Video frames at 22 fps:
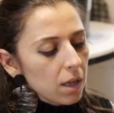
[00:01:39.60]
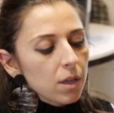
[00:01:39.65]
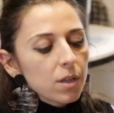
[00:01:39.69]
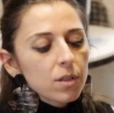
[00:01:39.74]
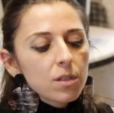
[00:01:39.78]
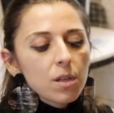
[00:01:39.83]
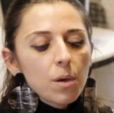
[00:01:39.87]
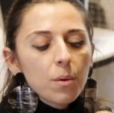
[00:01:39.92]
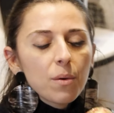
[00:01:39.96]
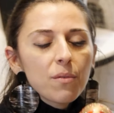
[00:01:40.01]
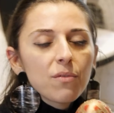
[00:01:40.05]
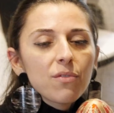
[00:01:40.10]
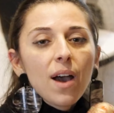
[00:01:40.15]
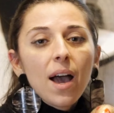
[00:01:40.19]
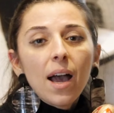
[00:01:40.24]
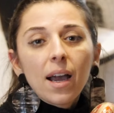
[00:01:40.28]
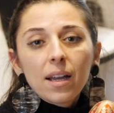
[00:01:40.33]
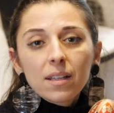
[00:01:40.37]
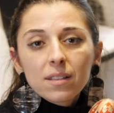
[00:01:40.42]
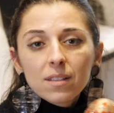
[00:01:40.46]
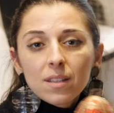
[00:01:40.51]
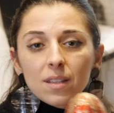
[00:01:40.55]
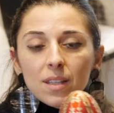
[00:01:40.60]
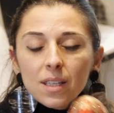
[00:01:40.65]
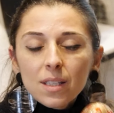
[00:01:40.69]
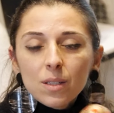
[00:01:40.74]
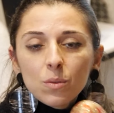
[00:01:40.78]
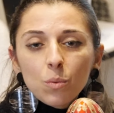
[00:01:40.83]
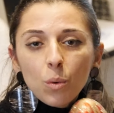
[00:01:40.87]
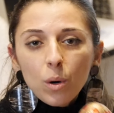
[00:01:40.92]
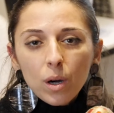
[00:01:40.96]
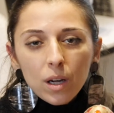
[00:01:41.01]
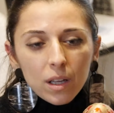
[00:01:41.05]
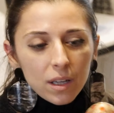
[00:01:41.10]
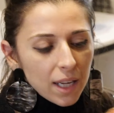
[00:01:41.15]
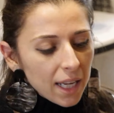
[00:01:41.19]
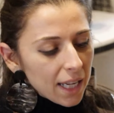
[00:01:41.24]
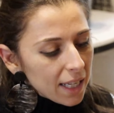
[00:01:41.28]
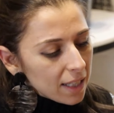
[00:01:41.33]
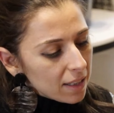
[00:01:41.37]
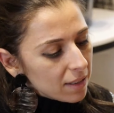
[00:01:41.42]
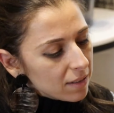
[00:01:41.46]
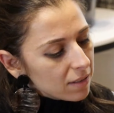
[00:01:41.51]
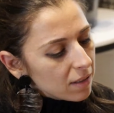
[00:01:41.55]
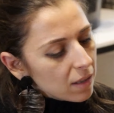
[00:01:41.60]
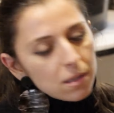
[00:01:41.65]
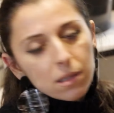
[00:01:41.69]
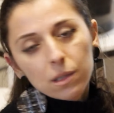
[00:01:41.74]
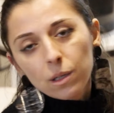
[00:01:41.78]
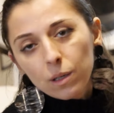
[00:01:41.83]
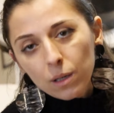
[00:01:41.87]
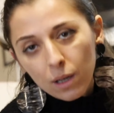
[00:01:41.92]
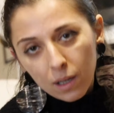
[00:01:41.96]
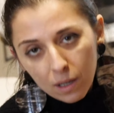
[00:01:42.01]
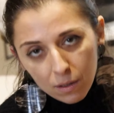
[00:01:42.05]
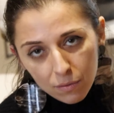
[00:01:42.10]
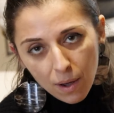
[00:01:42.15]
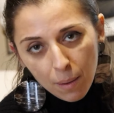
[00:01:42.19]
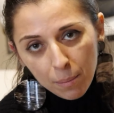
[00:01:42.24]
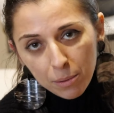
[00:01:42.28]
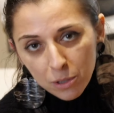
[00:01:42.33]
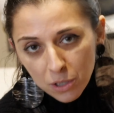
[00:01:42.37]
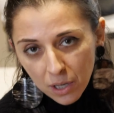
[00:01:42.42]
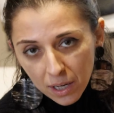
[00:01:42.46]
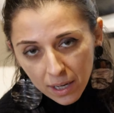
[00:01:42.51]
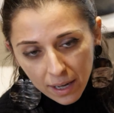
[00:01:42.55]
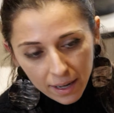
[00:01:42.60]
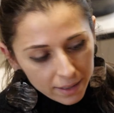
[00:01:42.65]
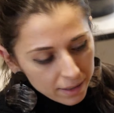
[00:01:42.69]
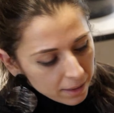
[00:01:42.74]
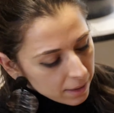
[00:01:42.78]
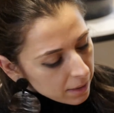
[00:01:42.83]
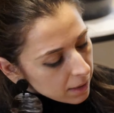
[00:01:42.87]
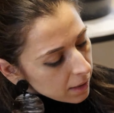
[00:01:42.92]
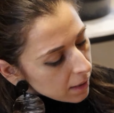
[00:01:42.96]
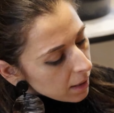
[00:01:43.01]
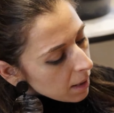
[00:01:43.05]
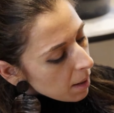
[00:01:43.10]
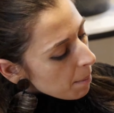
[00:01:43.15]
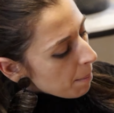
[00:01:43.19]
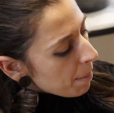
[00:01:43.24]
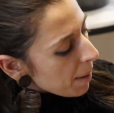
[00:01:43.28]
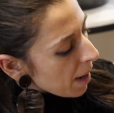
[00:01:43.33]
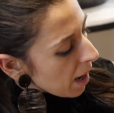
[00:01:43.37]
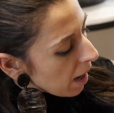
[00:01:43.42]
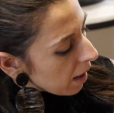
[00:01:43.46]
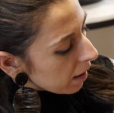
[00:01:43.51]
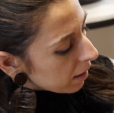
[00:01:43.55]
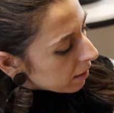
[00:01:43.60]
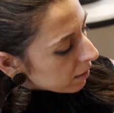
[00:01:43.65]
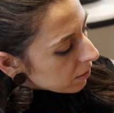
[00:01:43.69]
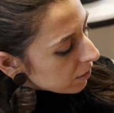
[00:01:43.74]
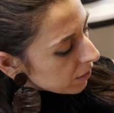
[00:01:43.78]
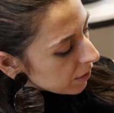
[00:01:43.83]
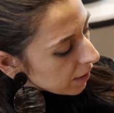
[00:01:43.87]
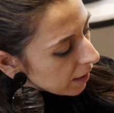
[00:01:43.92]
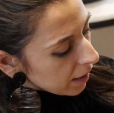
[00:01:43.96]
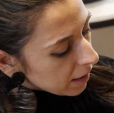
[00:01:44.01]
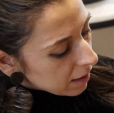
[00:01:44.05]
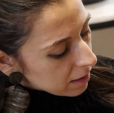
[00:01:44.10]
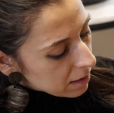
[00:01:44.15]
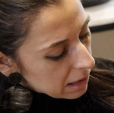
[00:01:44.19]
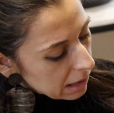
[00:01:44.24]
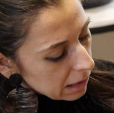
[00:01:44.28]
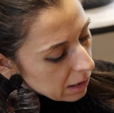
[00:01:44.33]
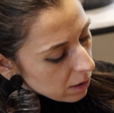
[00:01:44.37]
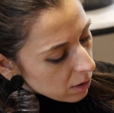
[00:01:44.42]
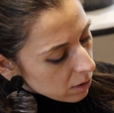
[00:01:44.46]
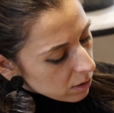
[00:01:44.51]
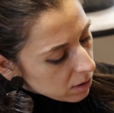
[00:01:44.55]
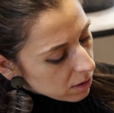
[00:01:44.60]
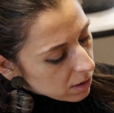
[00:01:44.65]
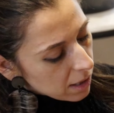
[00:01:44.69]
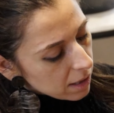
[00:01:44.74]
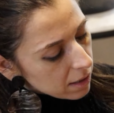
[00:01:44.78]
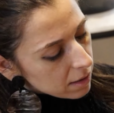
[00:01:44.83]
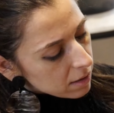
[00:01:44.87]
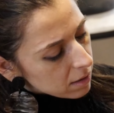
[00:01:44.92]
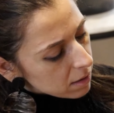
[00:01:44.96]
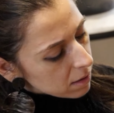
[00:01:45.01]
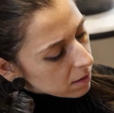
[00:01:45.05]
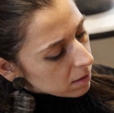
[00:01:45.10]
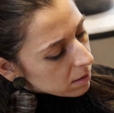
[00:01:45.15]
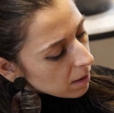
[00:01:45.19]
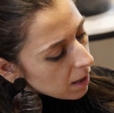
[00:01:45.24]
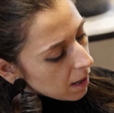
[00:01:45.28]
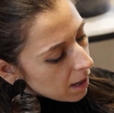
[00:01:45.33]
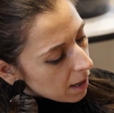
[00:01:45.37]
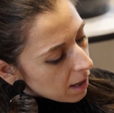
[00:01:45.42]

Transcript: So in fact, this one does look like a Fabergé egg, but it's lost its